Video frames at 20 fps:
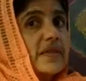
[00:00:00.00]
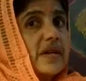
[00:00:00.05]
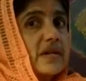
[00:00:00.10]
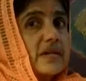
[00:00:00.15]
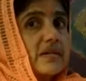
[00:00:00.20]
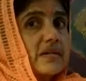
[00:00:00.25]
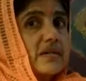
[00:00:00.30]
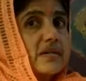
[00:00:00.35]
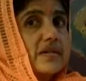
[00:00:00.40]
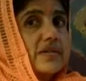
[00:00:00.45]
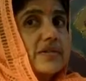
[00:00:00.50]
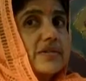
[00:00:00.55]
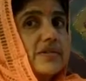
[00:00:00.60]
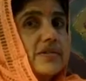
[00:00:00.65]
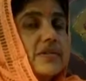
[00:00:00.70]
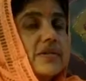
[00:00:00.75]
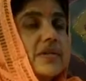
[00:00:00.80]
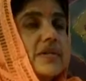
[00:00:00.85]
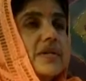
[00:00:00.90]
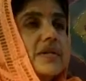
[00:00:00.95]
that knowledge.
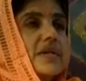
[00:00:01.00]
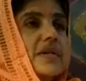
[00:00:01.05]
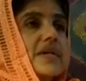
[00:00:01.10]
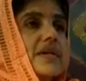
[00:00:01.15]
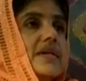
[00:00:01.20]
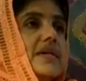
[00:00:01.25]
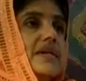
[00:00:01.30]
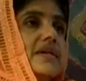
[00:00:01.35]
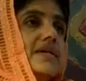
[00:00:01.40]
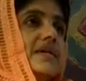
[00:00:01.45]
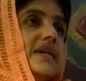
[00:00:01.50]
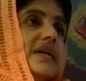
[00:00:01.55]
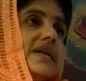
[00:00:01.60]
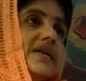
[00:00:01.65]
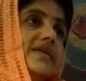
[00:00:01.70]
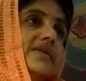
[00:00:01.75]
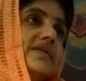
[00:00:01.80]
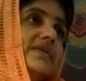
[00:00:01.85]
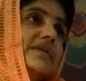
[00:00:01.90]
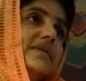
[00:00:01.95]

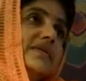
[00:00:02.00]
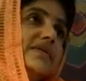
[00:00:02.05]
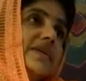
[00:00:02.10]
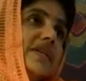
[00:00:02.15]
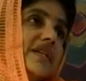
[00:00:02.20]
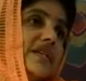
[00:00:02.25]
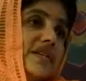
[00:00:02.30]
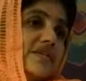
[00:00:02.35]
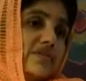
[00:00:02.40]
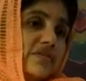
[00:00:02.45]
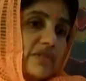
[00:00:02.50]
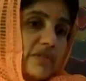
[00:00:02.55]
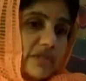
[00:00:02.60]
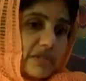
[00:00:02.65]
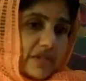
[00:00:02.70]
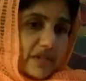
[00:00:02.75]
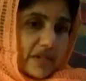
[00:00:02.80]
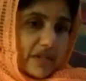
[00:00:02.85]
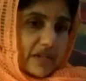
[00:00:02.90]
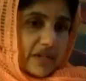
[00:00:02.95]
Now, very
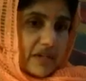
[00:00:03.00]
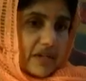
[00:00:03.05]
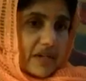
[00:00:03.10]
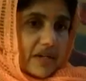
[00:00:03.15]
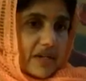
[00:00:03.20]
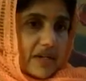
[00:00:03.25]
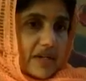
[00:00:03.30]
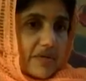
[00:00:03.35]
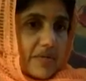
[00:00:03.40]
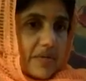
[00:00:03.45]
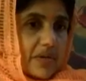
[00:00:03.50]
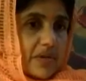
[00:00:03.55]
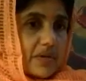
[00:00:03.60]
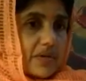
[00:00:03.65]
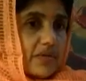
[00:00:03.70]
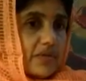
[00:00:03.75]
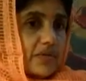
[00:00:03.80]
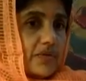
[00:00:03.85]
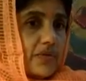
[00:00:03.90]
interesting because you